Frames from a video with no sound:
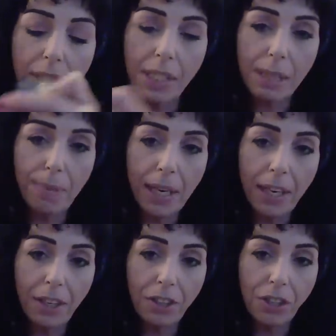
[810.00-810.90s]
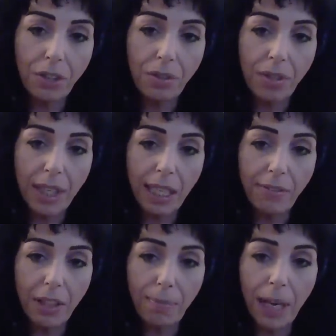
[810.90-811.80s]
it's speaking your truth.
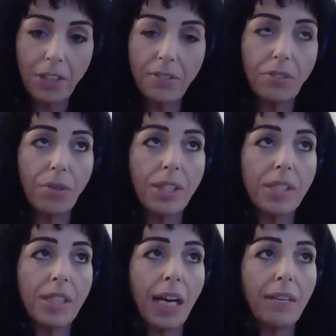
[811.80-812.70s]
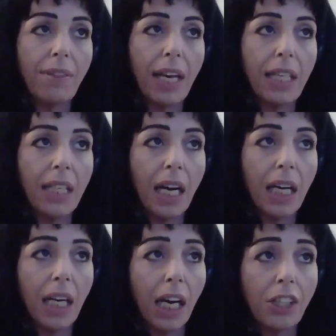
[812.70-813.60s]
Even the Page of Swords is kind of that
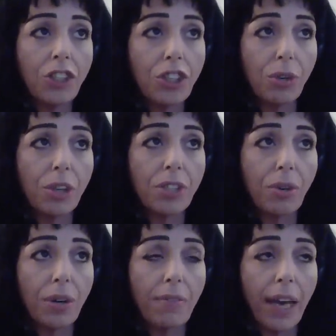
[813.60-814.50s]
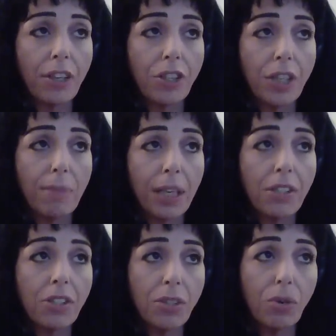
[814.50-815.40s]
young, unsure sort of energy, but
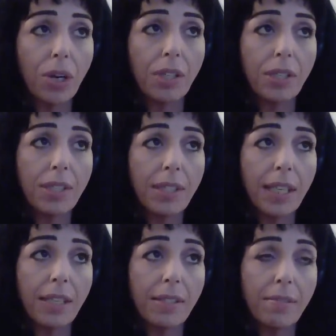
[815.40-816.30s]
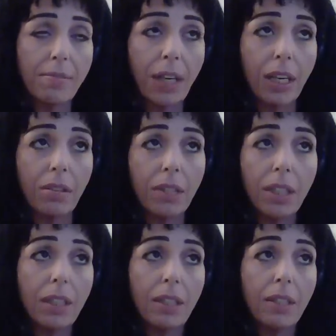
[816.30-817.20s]
it's swords. It's you know,
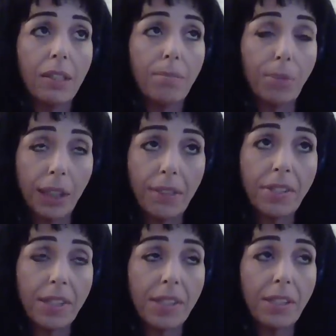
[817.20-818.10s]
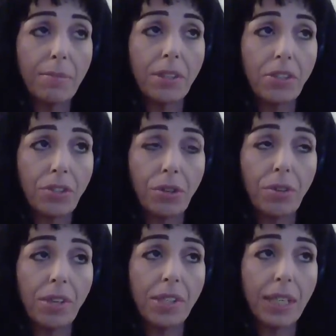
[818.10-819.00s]
belief systems, it's
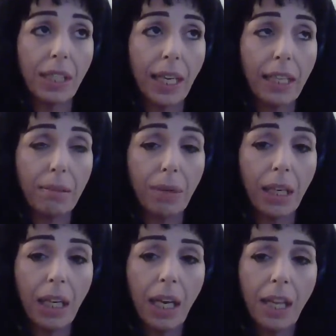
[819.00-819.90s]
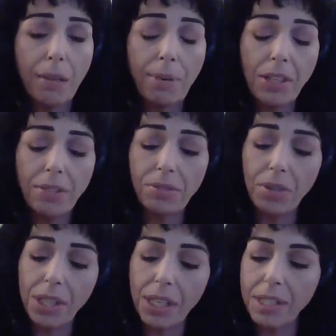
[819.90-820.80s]
truth, it's enlightenment. The Page of
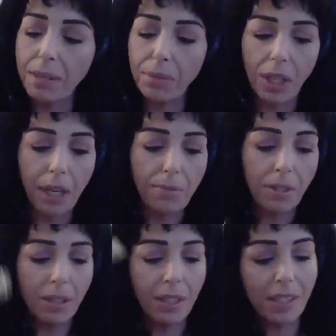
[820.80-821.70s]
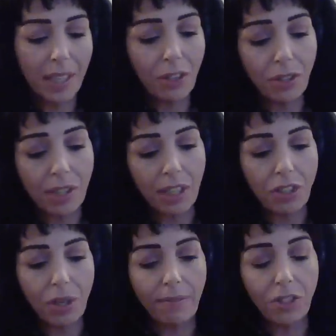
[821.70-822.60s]
Swords can sometimes, it's interesting
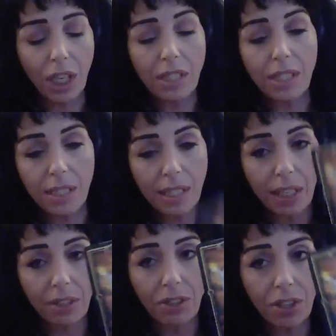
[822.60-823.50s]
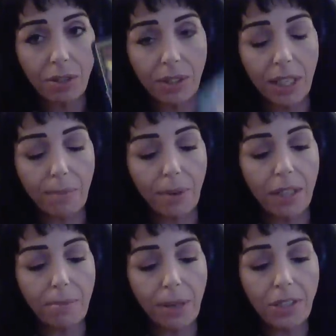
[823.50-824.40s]
because you have justice here too in the
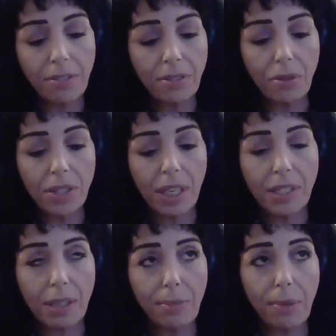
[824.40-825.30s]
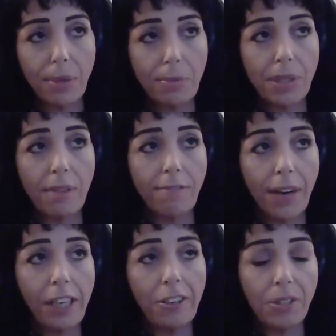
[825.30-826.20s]
upright. The Page of Swords can sometimes represent
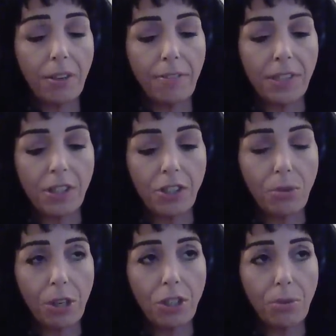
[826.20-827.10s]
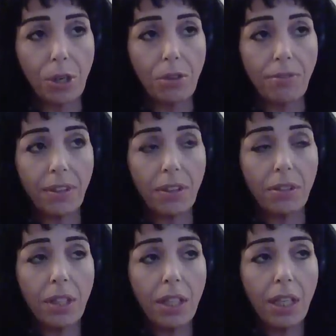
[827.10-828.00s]
finding yourself in a situation where you
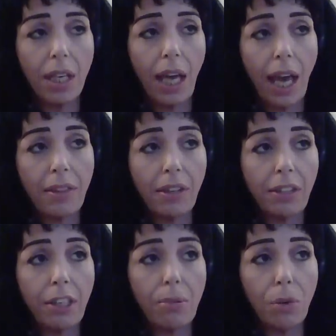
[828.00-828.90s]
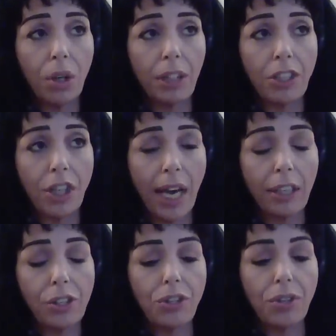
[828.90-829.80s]
feel ethically or morally
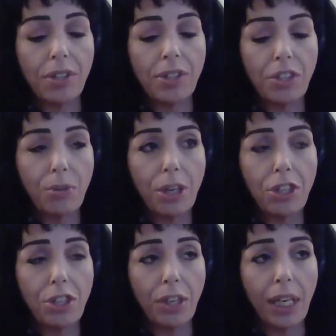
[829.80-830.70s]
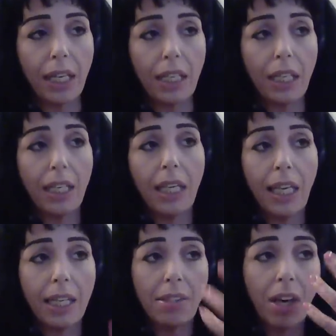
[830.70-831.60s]
challenged, or the situation you're in
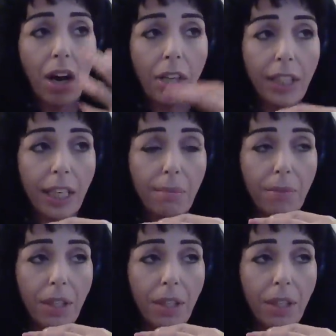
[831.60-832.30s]
is calling up,